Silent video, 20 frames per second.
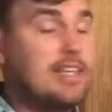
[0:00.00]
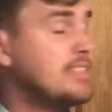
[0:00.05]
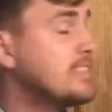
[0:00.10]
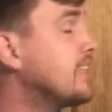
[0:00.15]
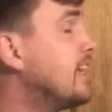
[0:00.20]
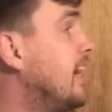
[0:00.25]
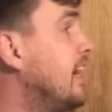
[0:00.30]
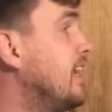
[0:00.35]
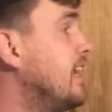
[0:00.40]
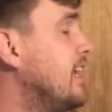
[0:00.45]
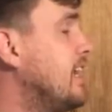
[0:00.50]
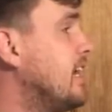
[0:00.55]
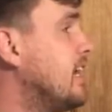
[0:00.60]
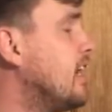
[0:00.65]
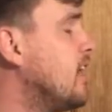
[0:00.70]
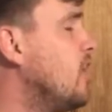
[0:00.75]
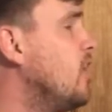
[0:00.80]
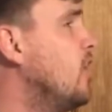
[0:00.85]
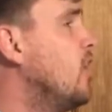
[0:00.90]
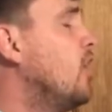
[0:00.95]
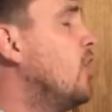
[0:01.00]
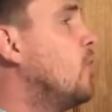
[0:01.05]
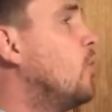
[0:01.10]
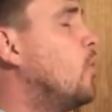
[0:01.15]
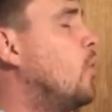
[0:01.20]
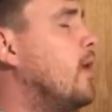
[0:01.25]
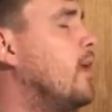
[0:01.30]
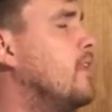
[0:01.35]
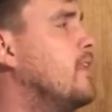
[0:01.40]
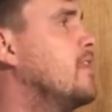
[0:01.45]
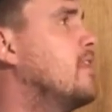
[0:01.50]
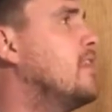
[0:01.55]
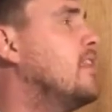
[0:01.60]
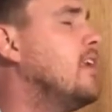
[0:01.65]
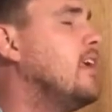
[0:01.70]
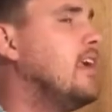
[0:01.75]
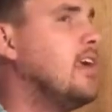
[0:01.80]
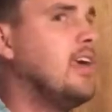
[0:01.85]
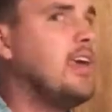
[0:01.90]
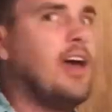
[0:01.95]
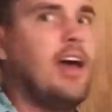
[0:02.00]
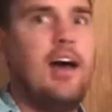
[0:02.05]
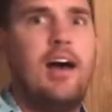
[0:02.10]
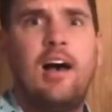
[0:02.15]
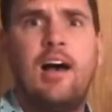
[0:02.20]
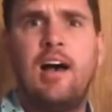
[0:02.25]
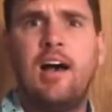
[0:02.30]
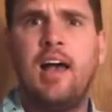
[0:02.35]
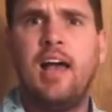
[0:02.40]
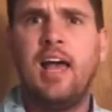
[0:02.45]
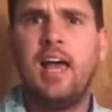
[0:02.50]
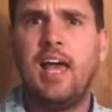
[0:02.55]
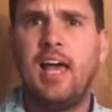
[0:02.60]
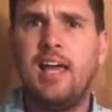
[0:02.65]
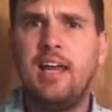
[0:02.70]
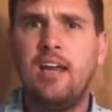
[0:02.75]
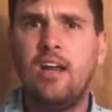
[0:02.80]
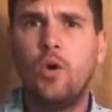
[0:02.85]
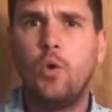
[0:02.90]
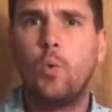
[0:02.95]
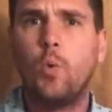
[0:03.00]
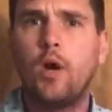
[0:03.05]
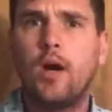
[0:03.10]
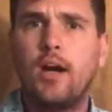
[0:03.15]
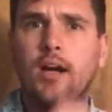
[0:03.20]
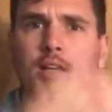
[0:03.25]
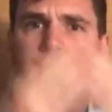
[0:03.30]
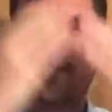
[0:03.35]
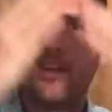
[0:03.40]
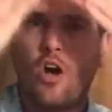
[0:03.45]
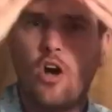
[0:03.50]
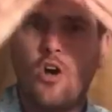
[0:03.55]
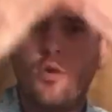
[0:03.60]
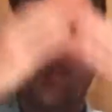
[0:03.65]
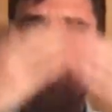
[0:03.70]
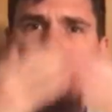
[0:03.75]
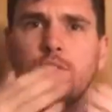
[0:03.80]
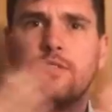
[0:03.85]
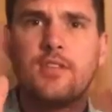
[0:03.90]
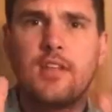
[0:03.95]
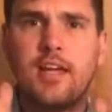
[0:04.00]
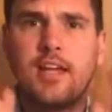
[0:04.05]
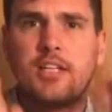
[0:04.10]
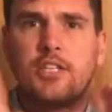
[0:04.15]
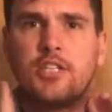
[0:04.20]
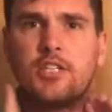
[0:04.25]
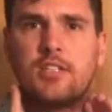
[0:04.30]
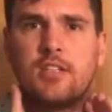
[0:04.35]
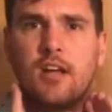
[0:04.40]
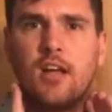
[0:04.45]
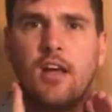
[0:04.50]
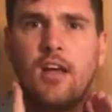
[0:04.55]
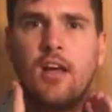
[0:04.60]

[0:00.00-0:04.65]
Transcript: this guy here with the head where it's almost like just